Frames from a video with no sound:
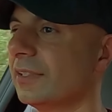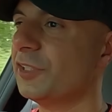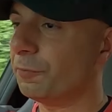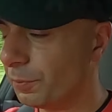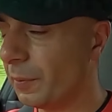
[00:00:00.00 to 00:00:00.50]

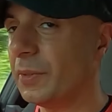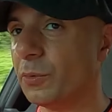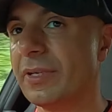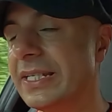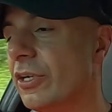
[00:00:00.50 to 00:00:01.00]
You've probably
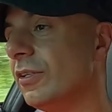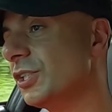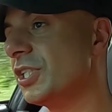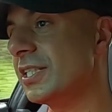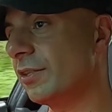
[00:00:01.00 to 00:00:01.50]
already got a
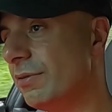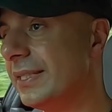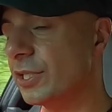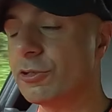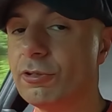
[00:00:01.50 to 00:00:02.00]
GT3
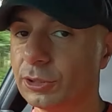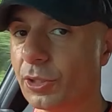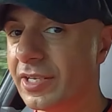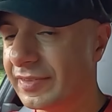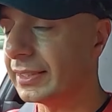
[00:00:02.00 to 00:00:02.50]
that you're not
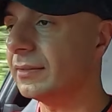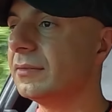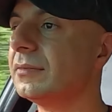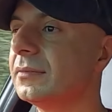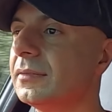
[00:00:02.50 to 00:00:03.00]
driving
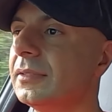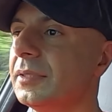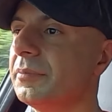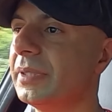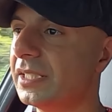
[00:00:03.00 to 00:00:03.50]

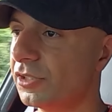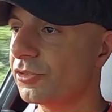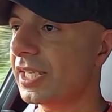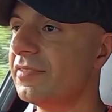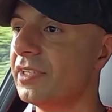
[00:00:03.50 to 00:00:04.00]
because
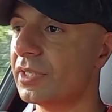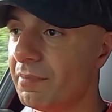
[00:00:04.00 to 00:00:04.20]
you're saving on the